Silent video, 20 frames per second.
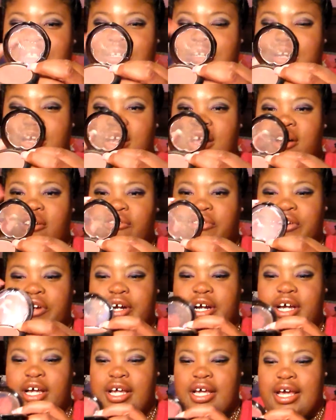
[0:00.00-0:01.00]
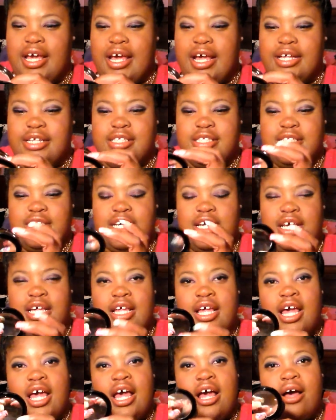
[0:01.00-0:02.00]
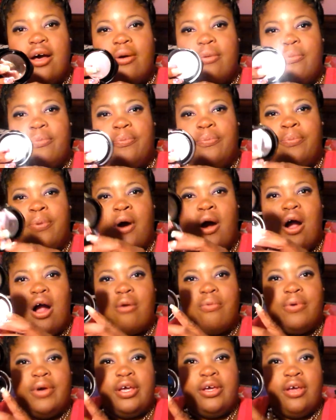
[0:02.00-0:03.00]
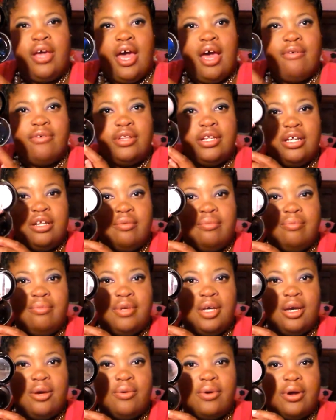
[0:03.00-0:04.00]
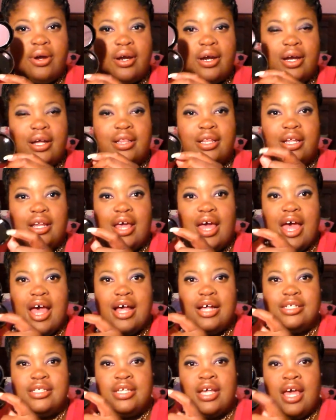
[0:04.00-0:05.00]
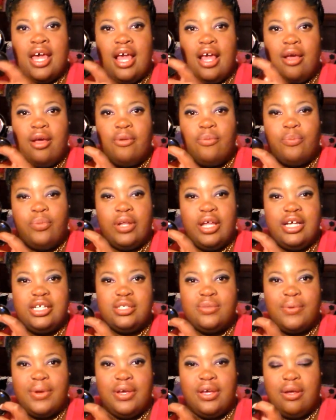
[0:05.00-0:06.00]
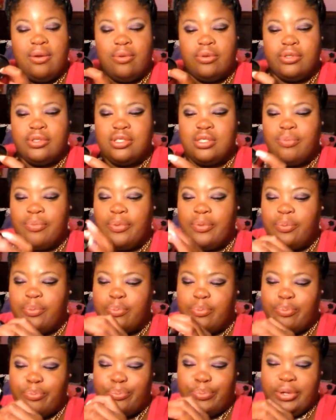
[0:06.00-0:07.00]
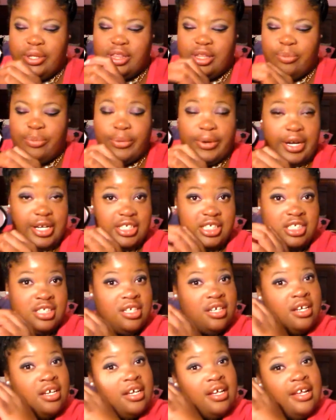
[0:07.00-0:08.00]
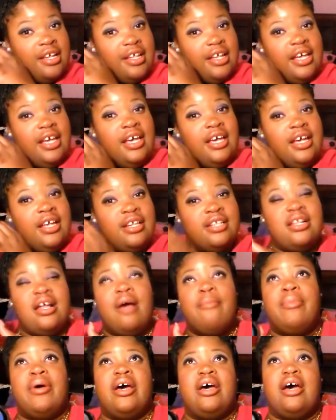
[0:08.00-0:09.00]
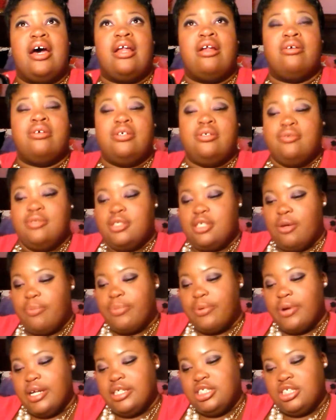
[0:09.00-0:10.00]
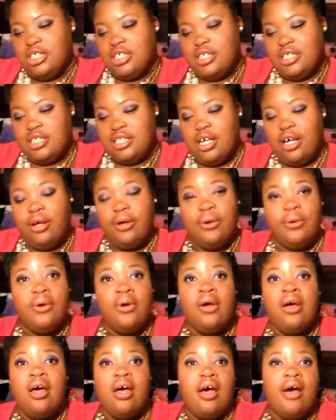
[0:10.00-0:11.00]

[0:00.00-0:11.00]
your front, it has the part where you have a little mirror, and then it has a place where you can put the brush in, but I don't use their brushes, so